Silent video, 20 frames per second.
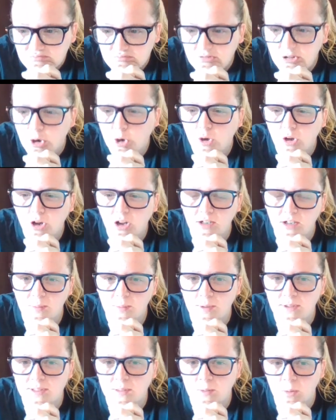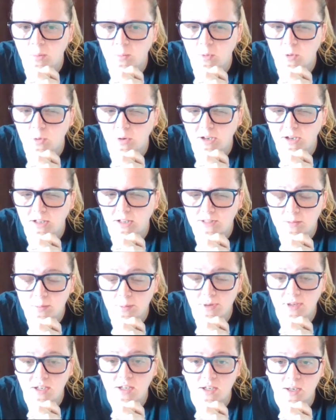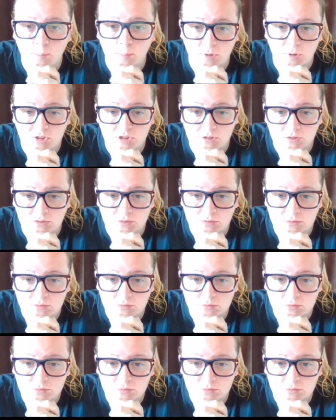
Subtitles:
Well, it kind of depends on my mood, I guess. Depend on that person.